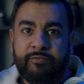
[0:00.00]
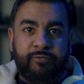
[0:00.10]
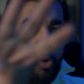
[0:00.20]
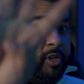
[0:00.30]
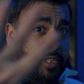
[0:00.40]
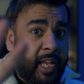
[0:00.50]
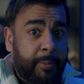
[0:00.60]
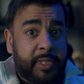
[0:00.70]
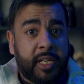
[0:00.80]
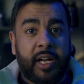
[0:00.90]
4
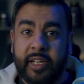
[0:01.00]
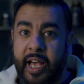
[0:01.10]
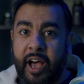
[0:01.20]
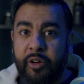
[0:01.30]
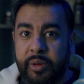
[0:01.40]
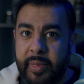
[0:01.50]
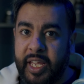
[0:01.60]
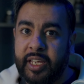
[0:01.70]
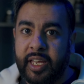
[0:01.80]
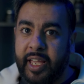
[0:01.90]
steps on how to
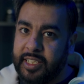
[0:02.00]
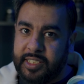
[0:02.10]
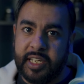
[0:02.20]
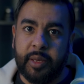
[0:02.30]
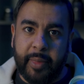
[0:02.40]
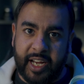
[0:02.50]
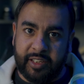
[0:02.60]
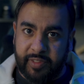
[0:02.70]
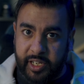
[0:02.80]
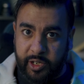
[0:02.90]
make a cinematic
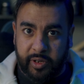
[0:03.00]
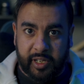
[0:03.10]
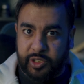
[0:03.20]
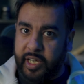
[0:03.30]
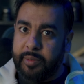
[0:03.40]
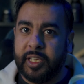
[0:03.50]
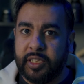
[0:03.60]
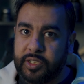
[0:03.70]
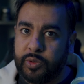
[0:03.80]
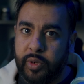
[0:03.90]
video, and I'll try to make
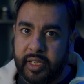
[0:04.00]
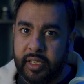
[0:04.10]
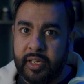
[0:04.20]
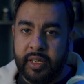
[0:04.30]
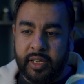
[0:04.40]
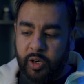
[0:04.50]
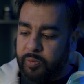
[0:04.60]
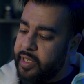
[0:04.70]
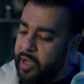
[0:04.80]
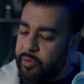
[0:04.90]
this quick,
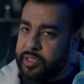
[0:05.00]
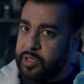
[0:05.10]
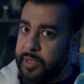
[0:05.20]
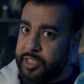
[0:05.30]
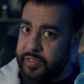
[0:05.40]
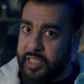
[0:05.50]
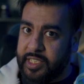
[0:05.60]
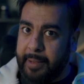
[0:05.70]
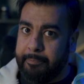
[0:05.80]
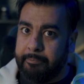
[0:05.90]
hopefully not waste too much of your
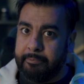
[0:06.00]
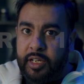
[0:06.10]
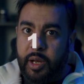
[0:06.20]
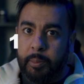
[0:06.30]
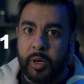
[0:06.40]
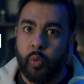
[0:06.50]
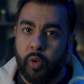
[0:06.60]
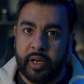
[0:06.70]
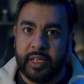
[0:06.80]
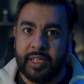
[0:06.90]
time. Number
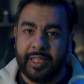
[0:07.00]
1,